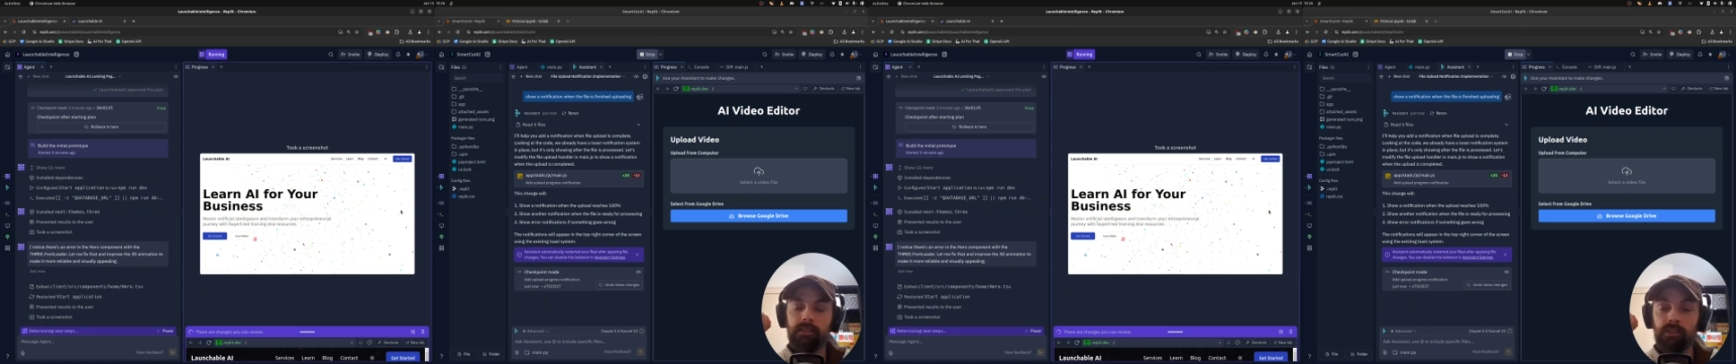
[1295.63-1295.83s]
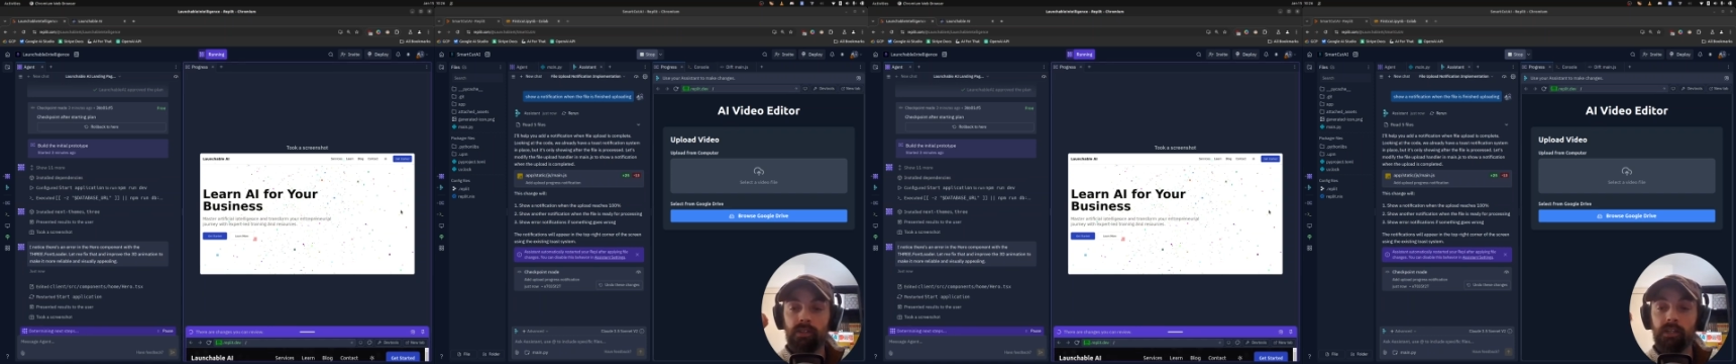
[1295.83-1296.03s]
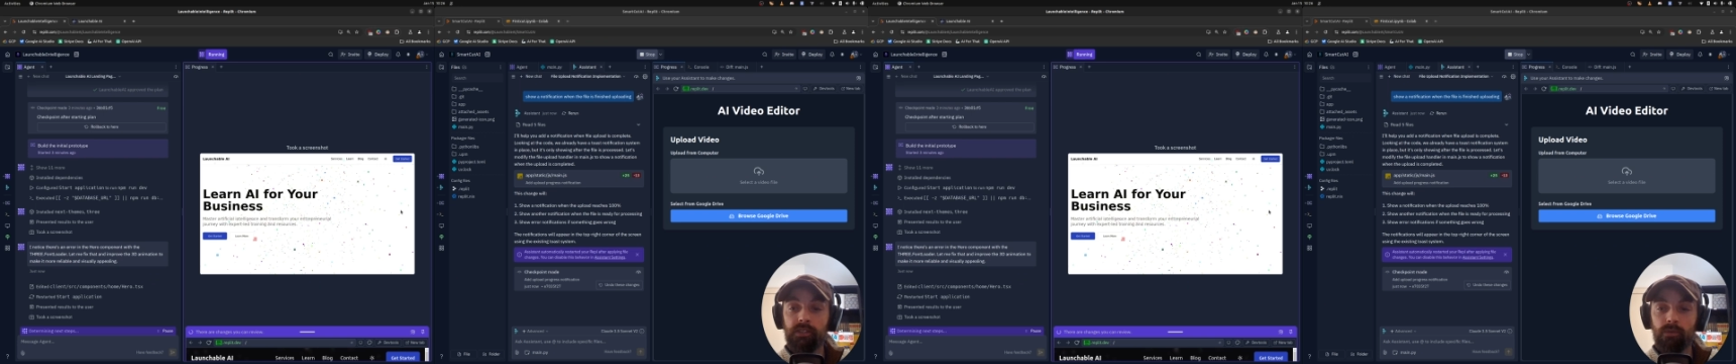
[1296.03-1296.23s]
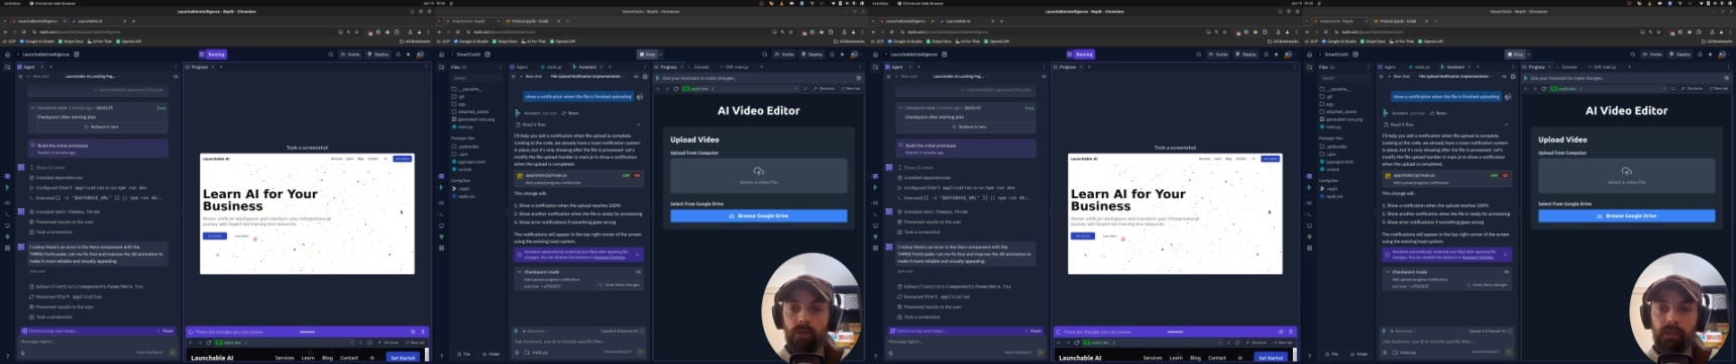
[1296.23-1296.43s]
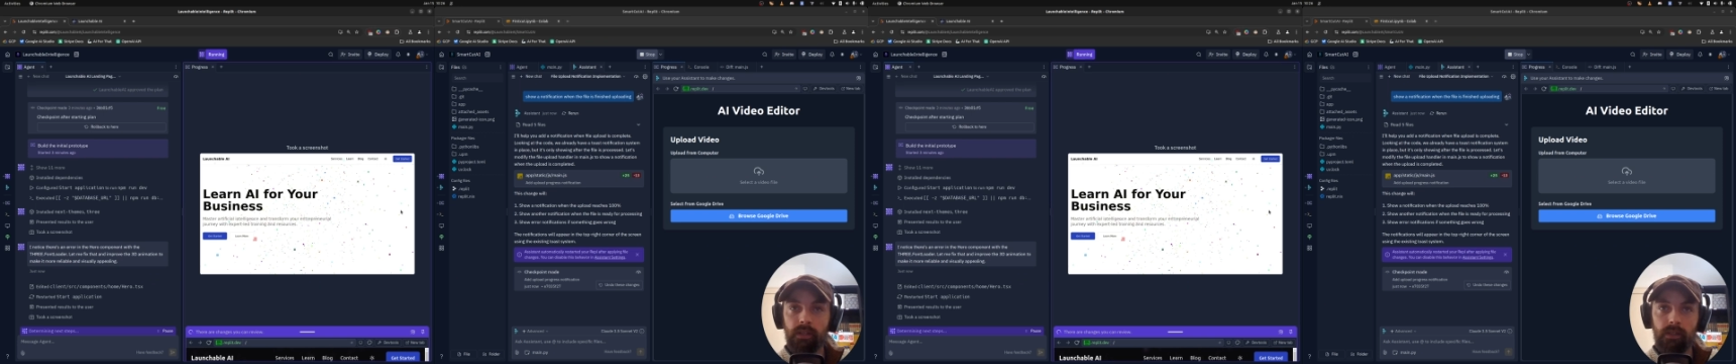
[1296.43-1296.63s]
it tries to
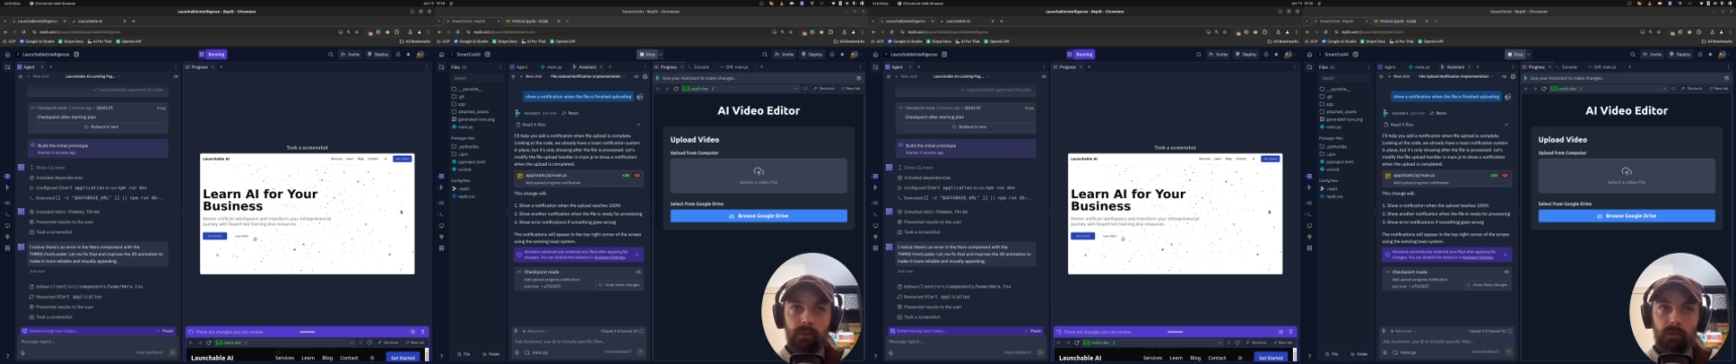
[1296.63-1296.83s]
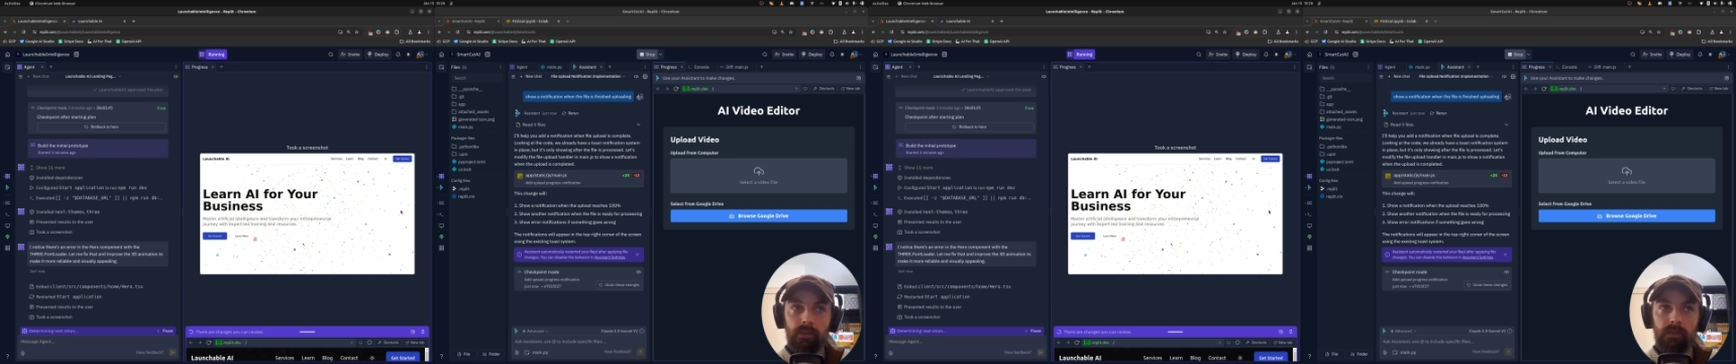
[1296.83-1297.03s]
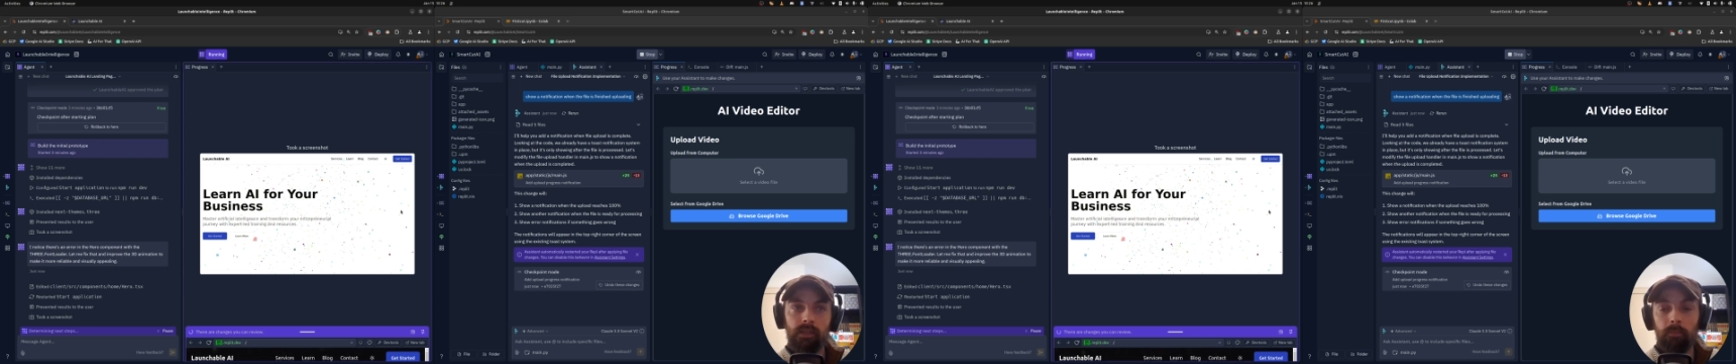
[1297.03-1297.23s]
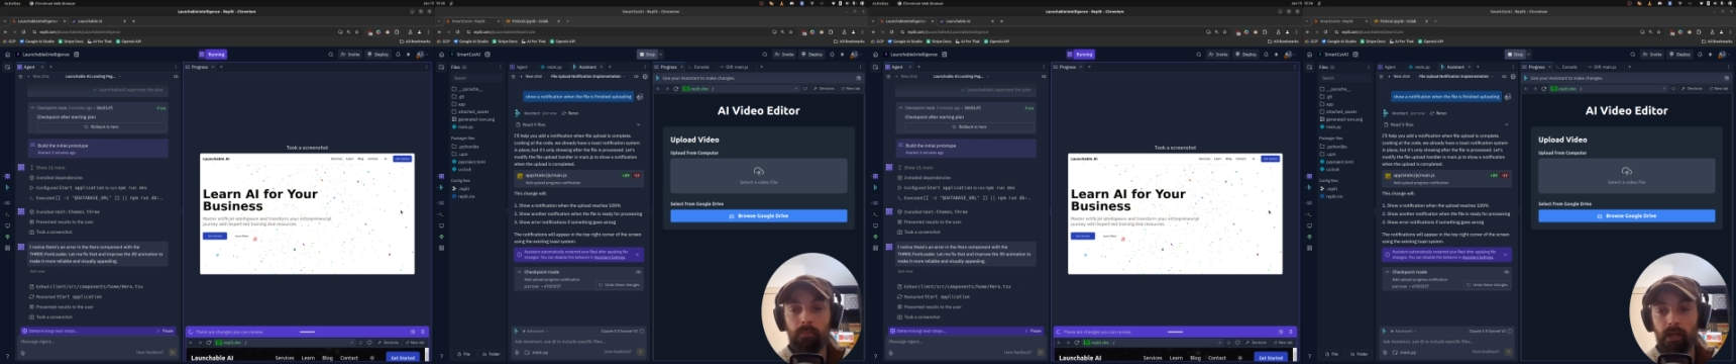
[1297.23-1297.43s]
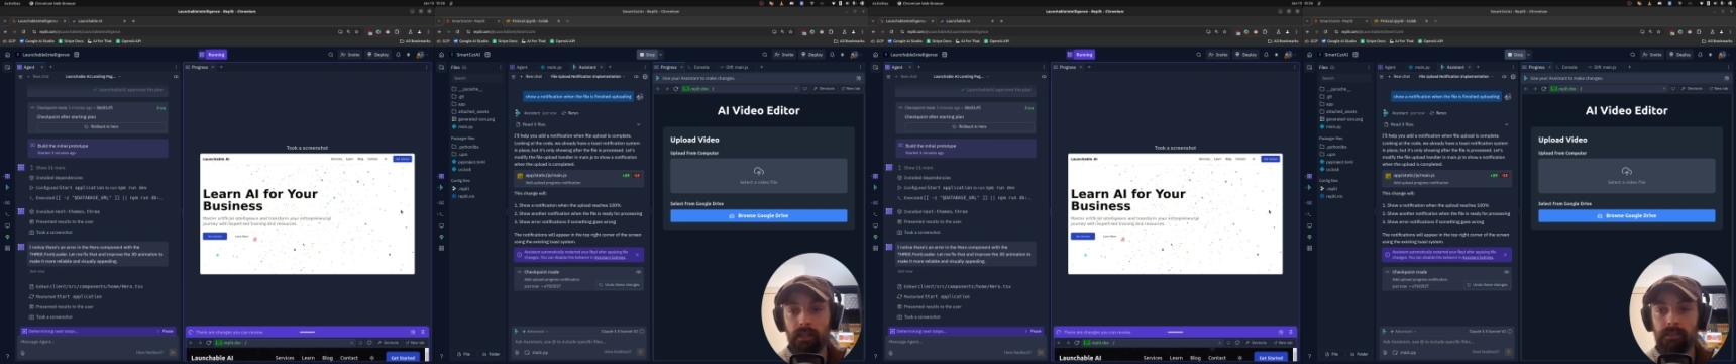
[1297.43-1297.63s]
run the code, it
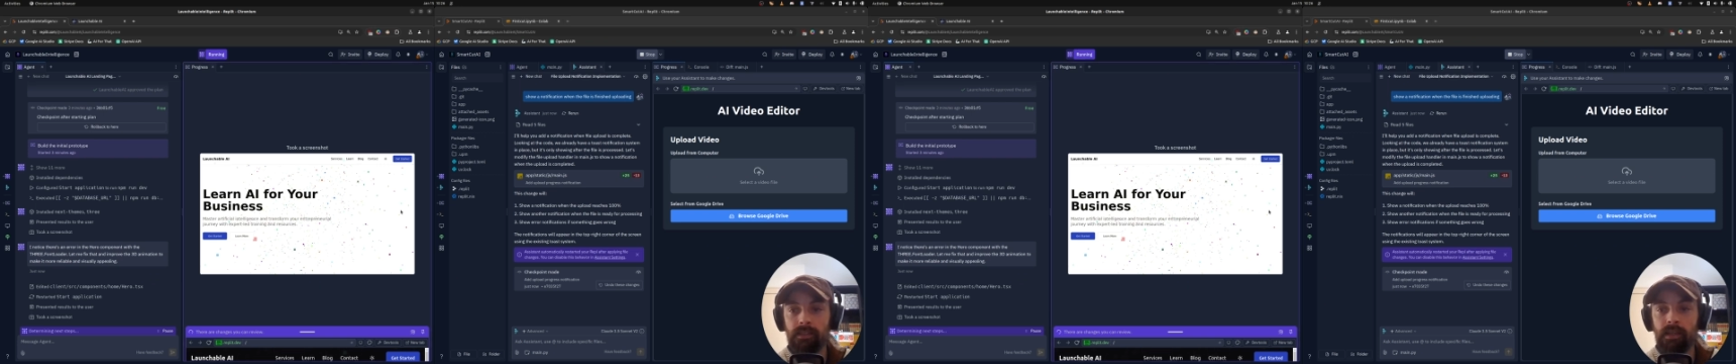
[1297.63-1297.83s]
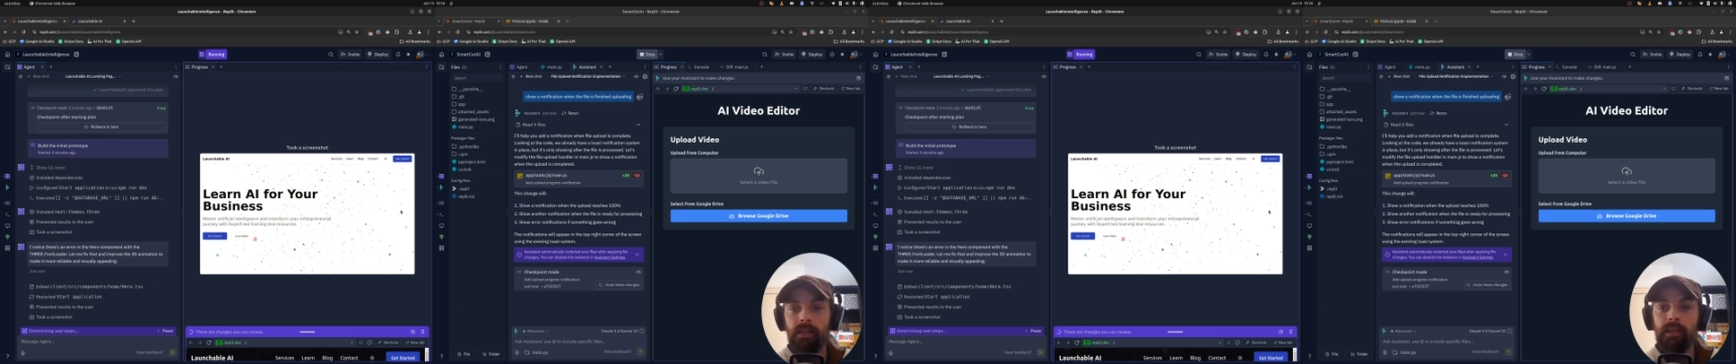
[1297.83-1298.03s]
breaks,